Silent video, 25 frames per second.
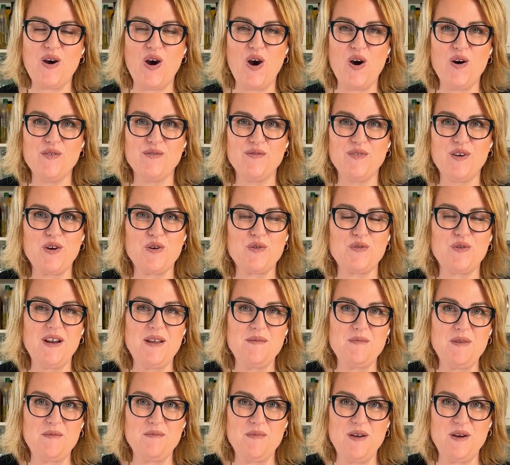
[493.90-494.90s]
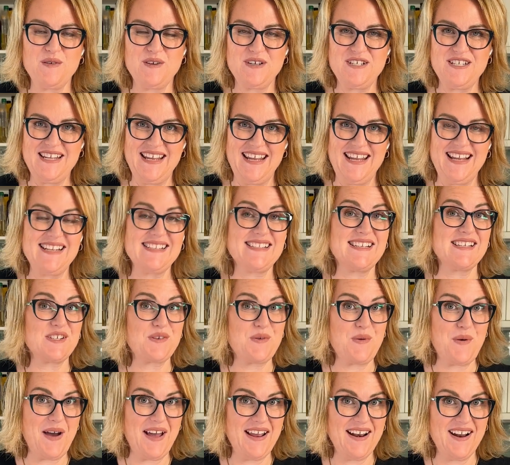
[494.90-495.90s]
of cream and milk to eggs is
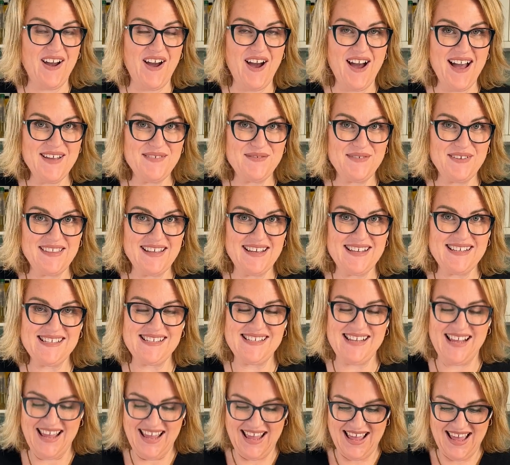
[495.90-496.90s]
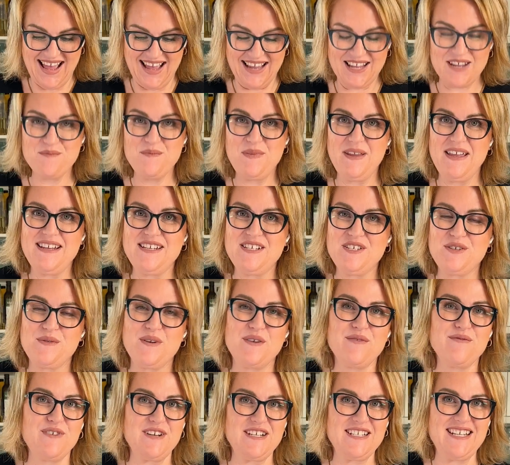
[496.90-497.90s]
quite high for this compared to a
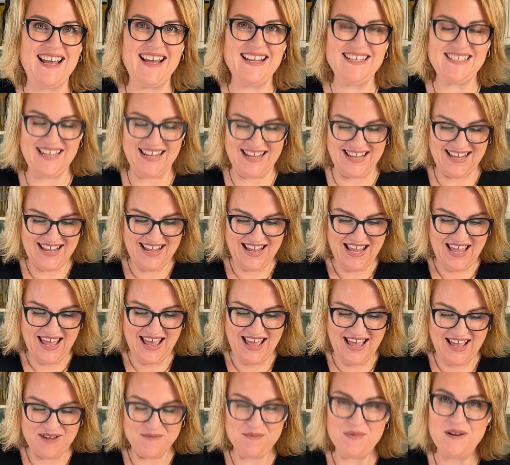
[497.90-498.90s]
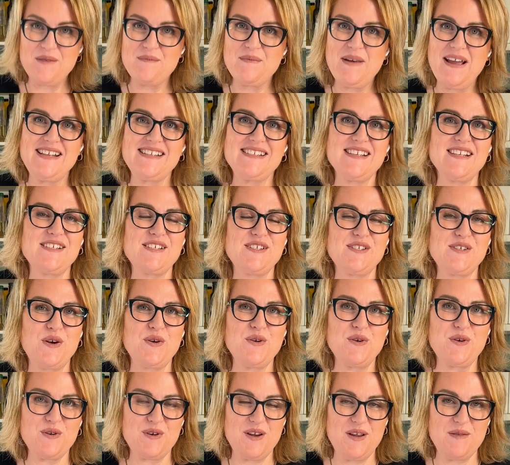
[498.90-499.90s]
frittata, but it makes it
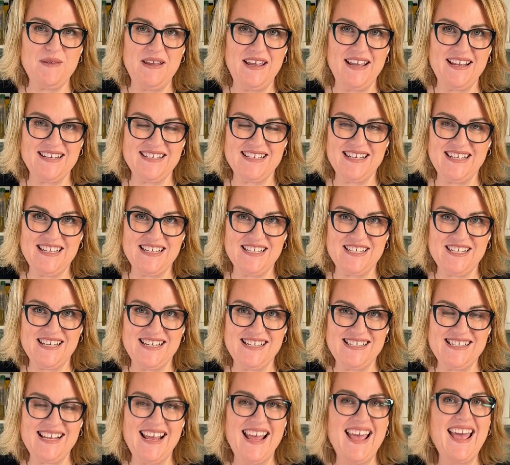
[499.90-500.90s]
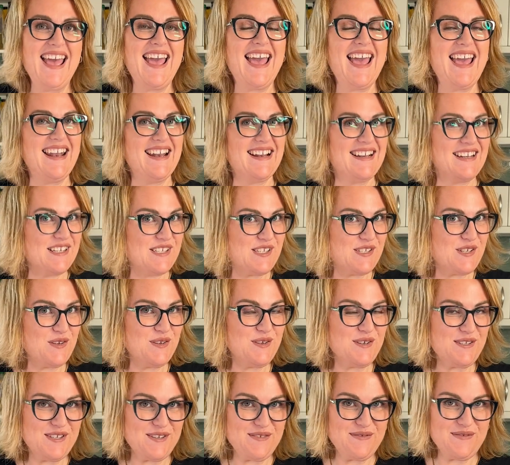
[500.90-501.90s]
so creamy and delicious. And an
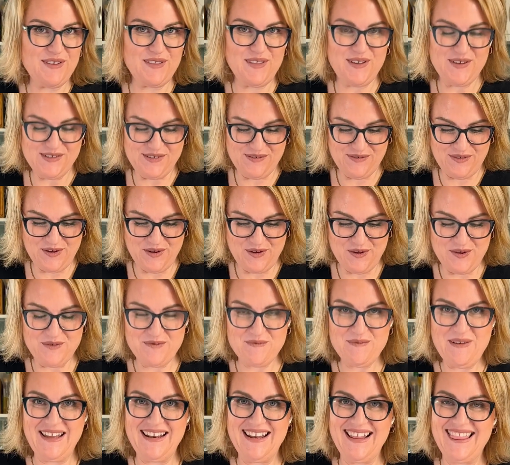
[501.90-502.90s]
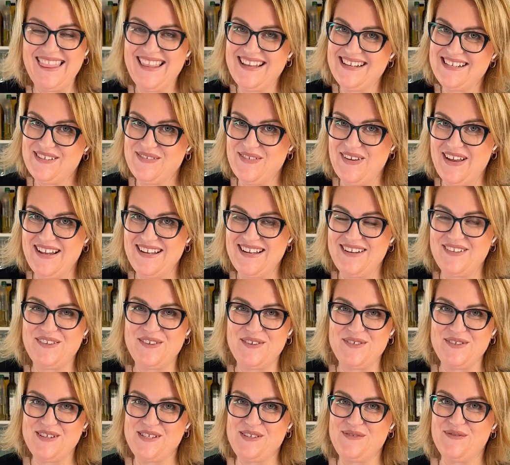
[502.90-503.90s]
exclusive for those of you who've made it this far
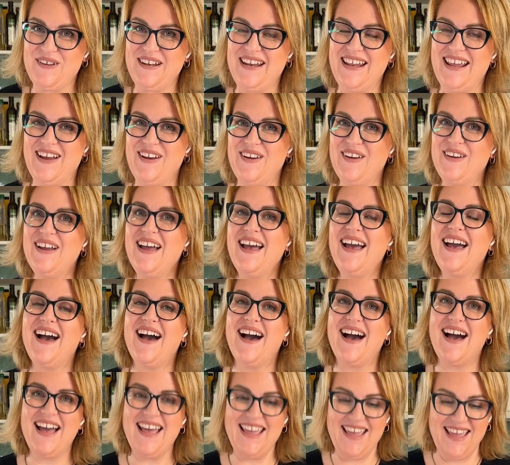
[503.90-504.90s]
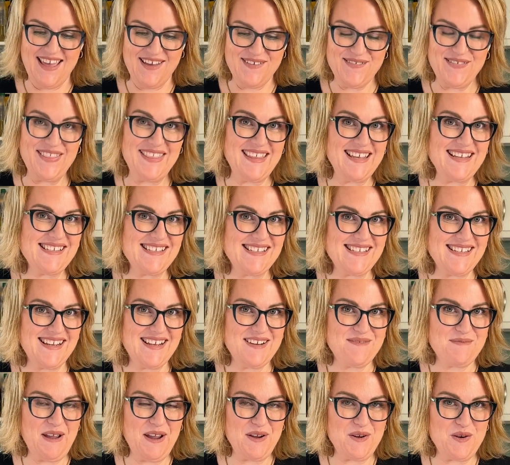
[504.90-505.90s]
through this video, I have this
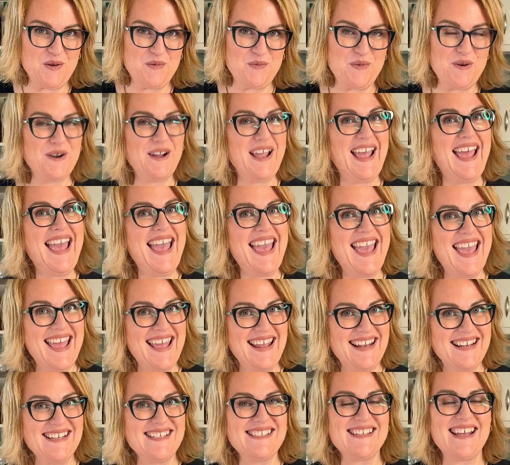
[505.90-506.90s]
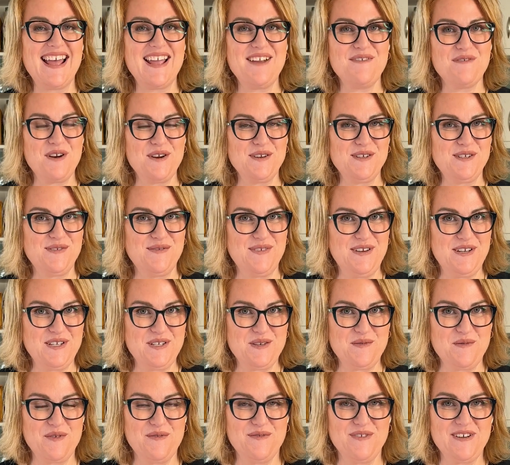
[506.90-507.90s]
in my cookbook and a roast
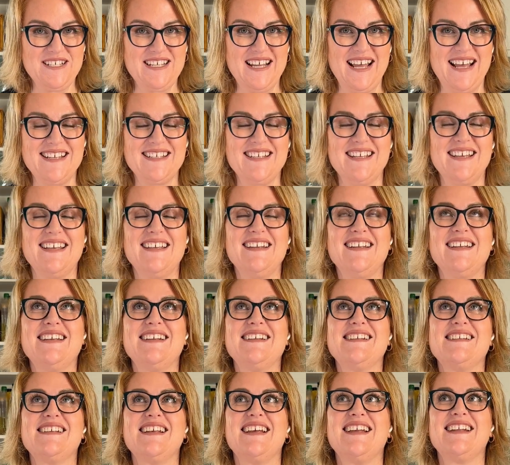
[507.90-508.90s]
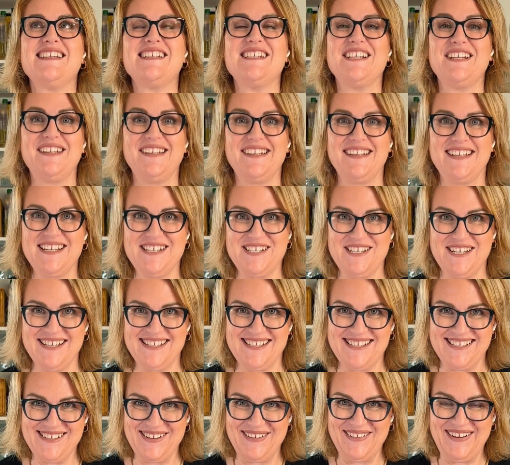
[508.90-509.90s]
vegetable frittata. It is
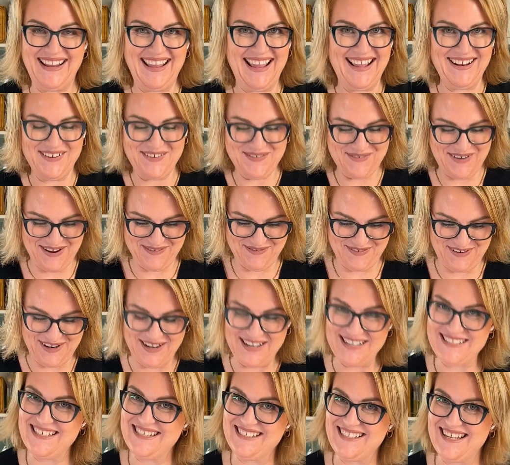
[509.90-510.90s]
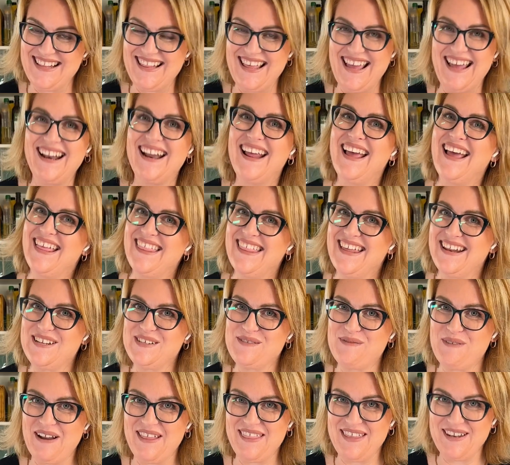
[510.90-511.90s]
delicious, so I cannot wait for you guys to see that. That
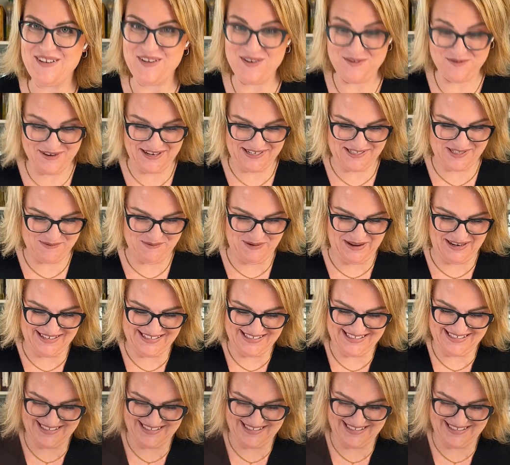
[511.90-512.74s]
is one of the new recipes.